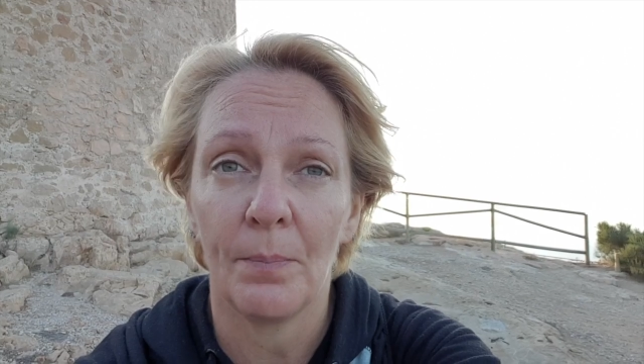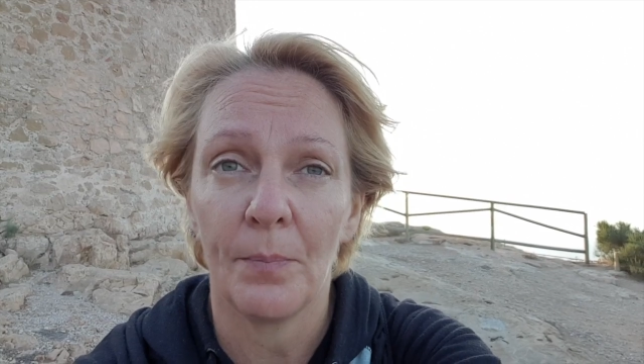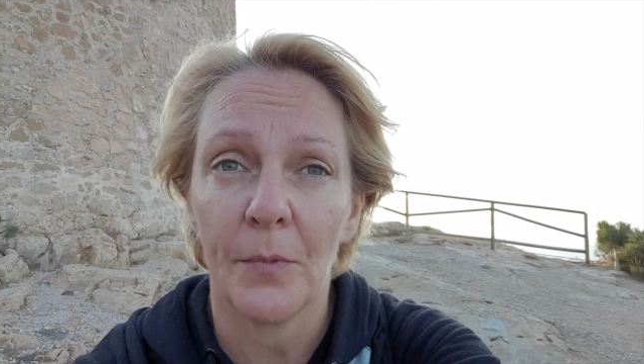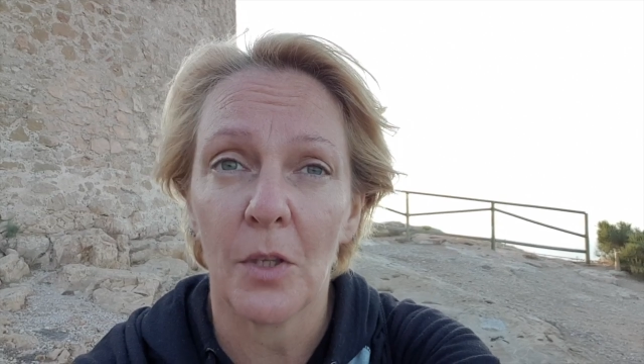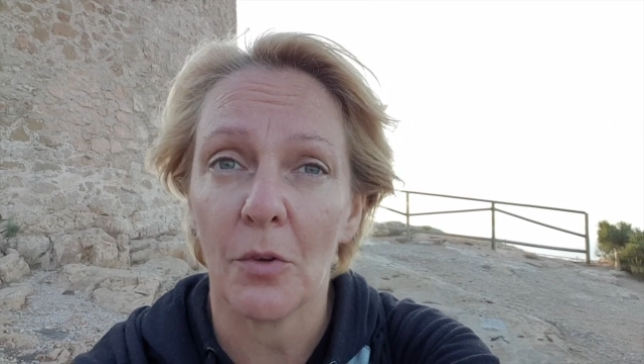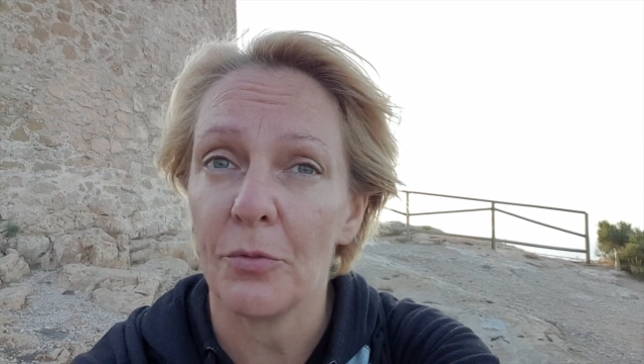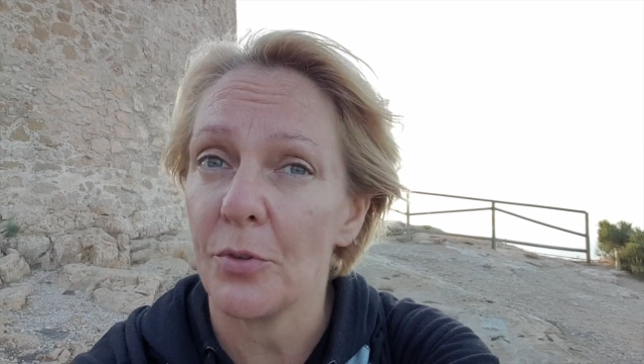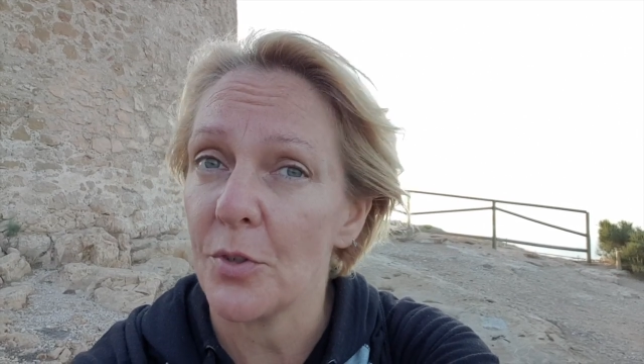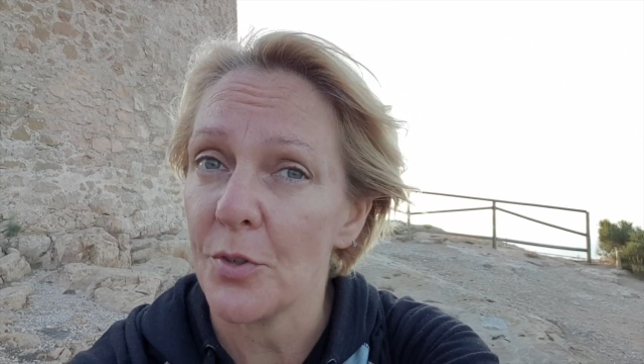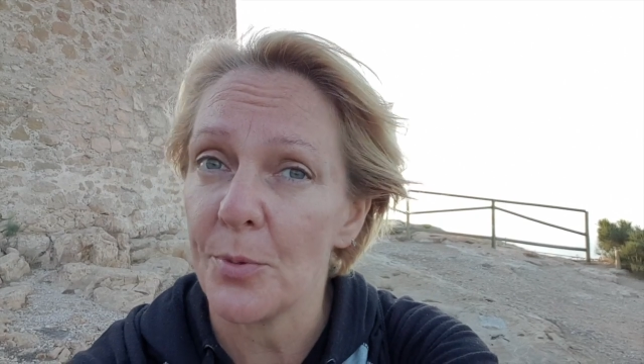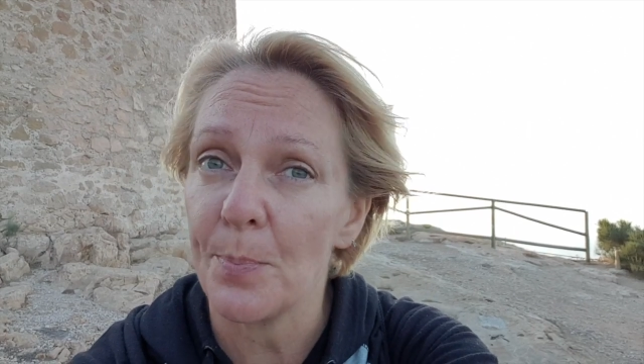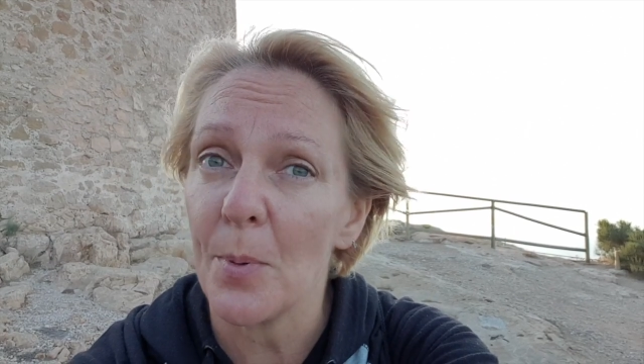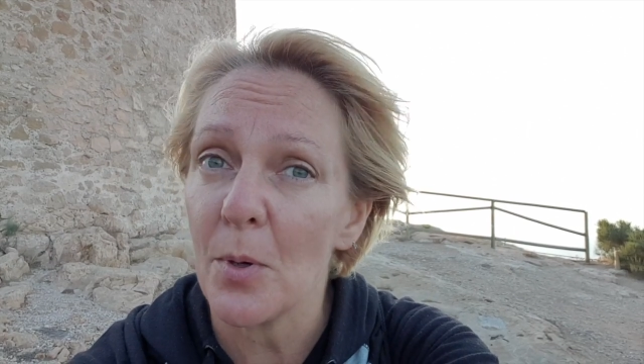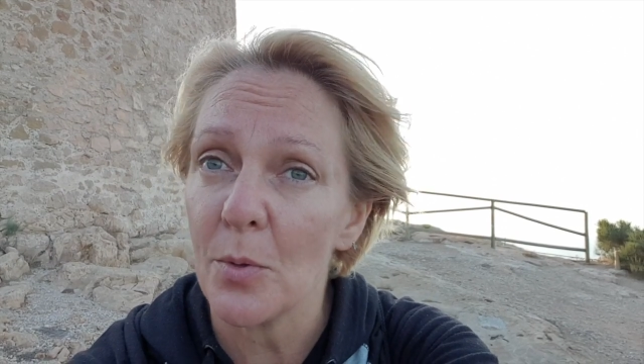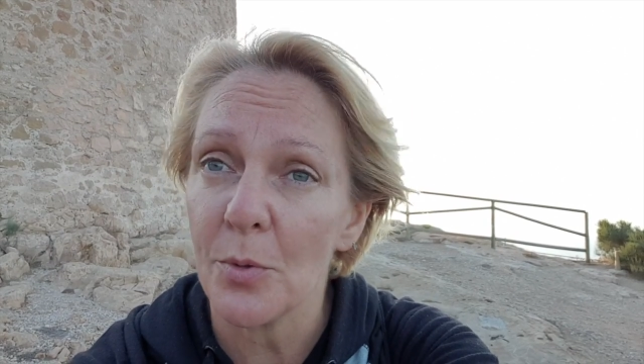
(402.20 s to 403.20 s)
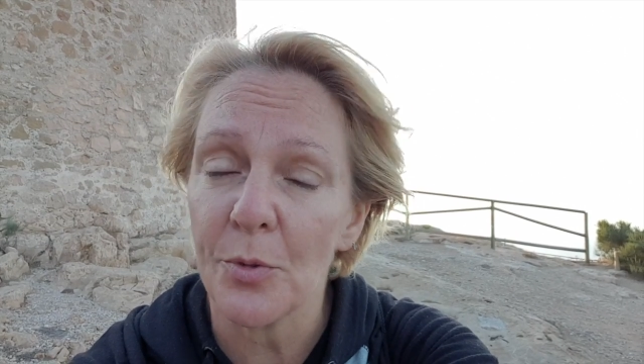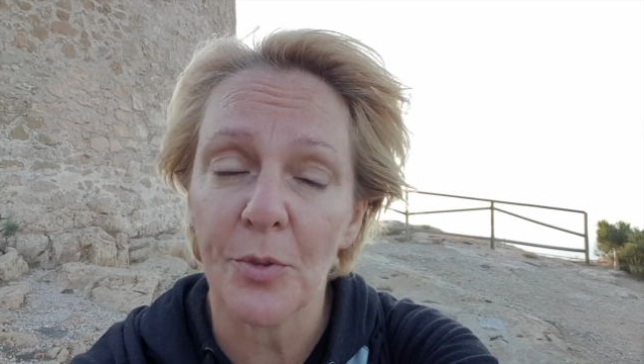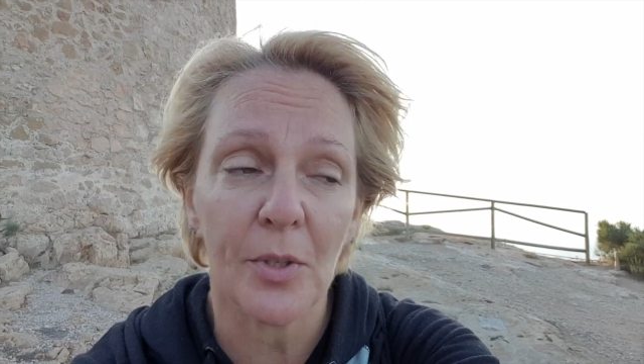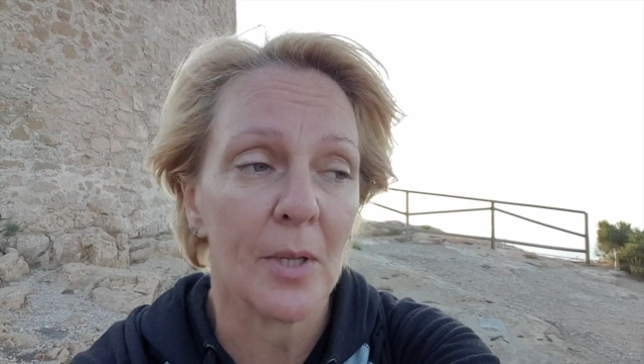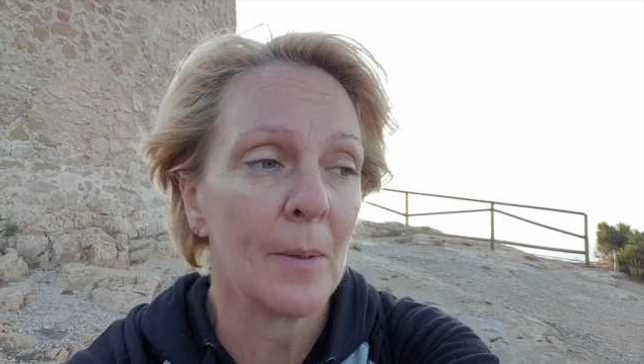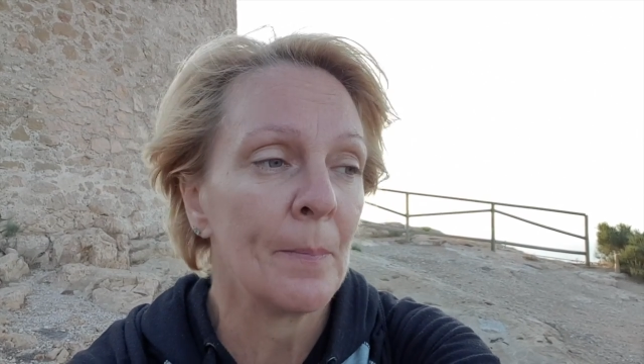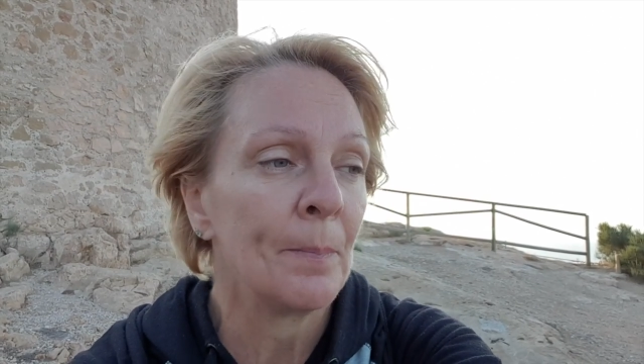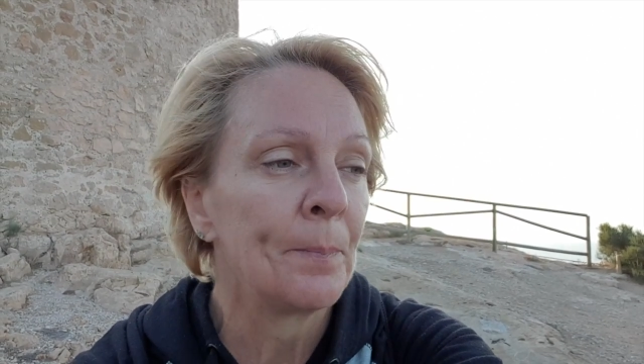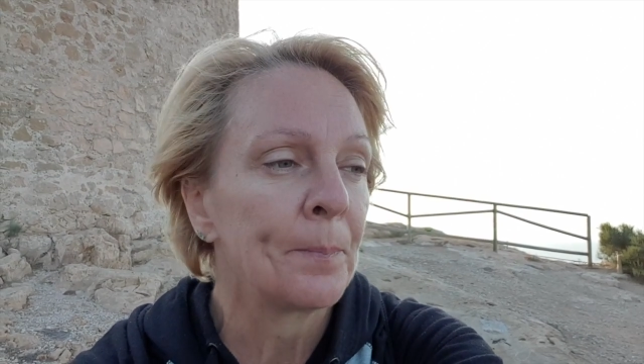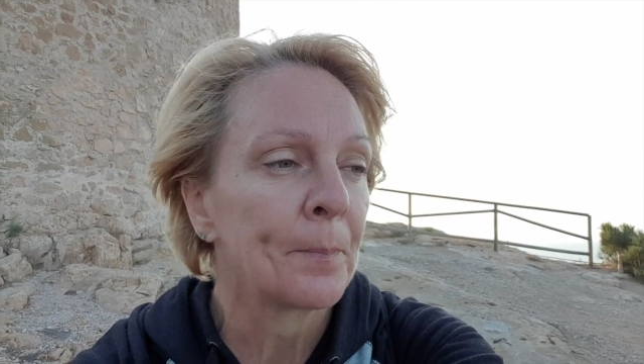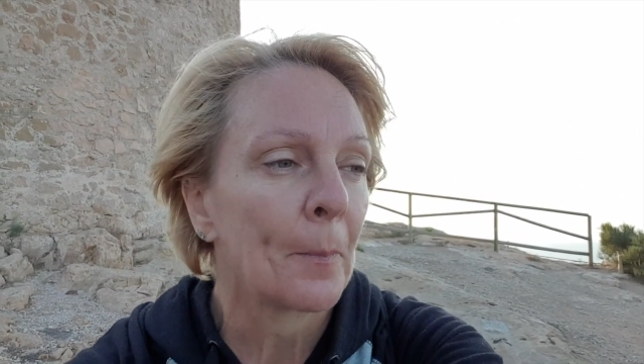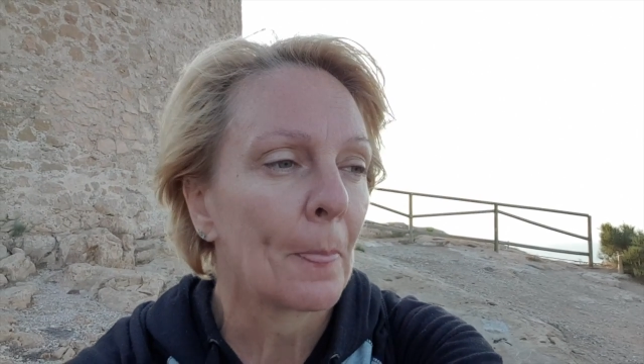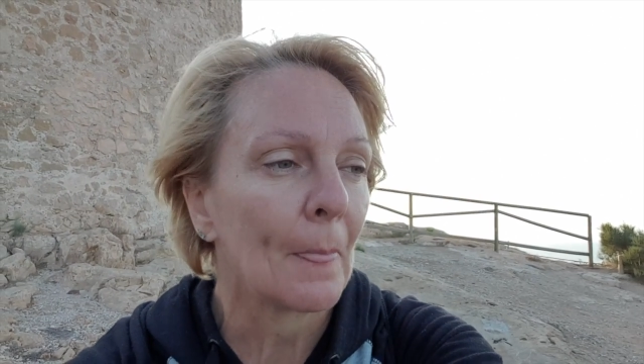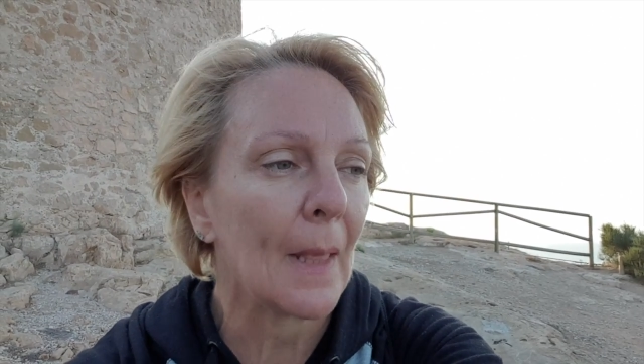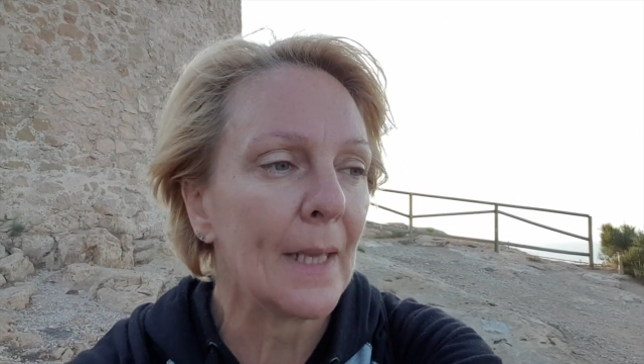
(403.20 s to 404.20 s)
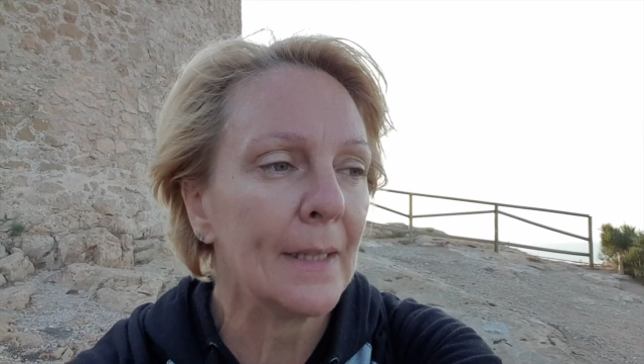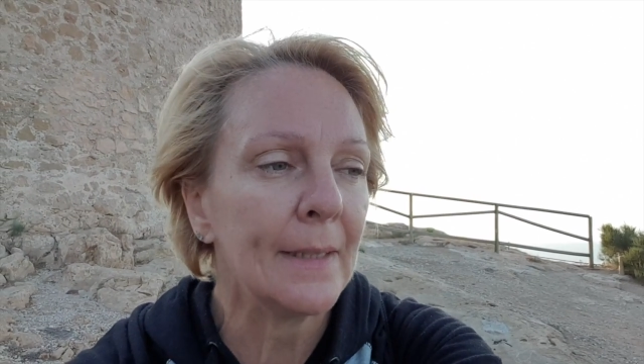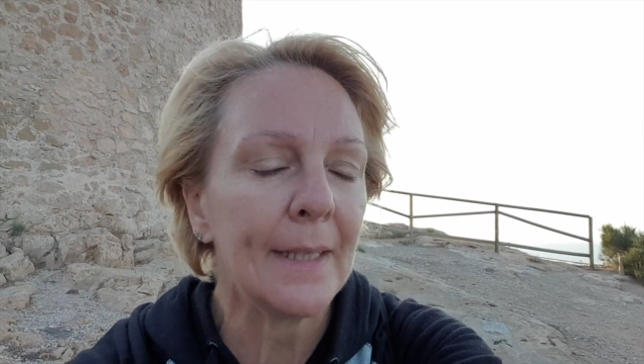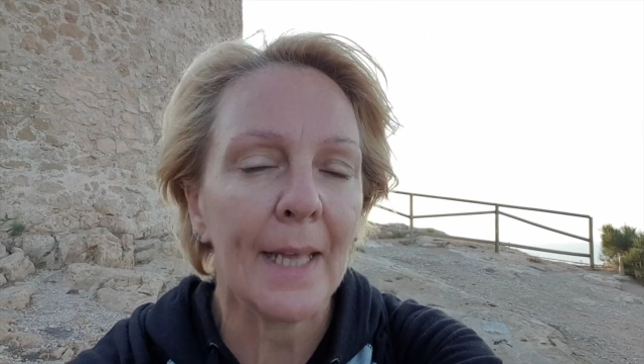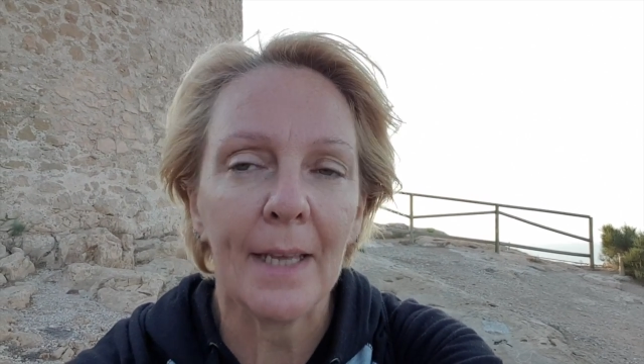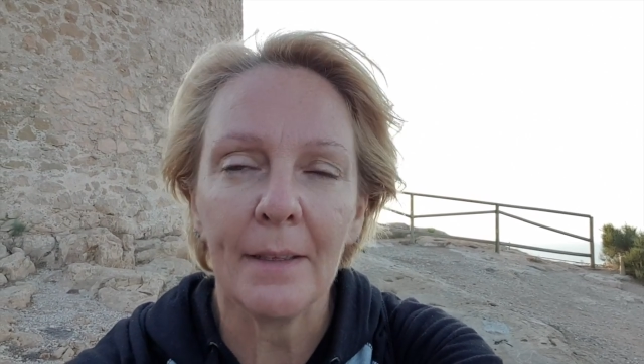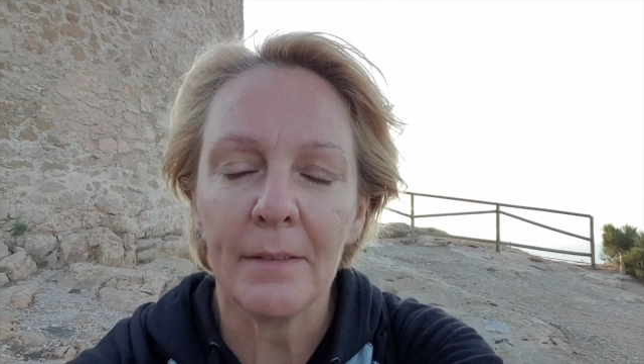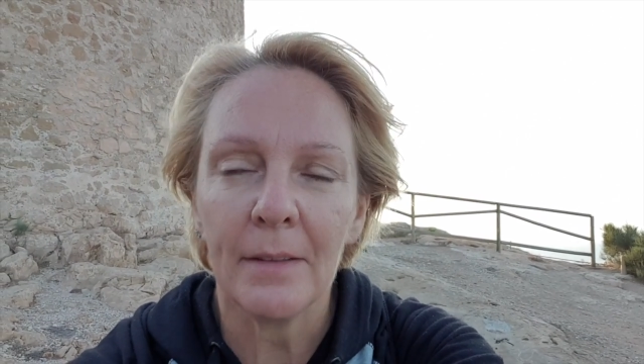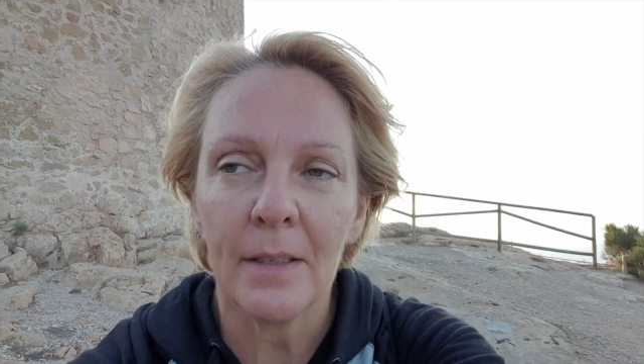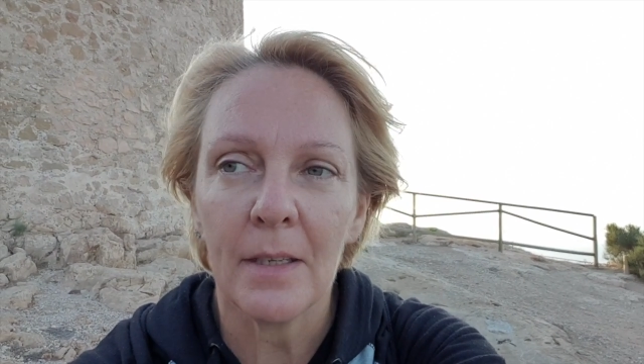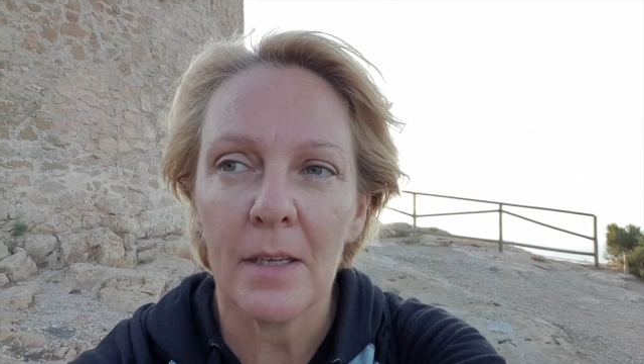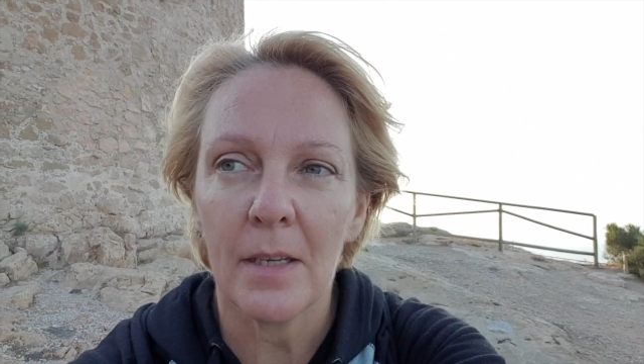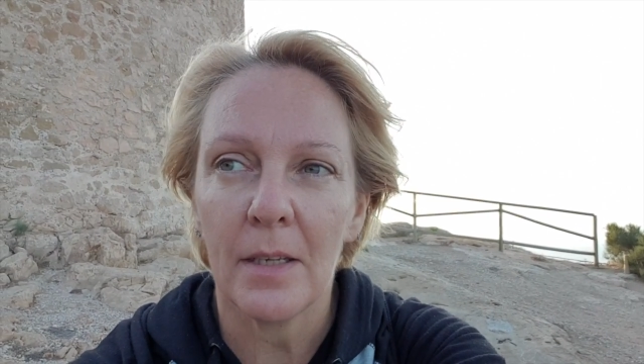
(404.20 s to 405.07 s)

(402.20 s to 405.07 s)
your first post, and then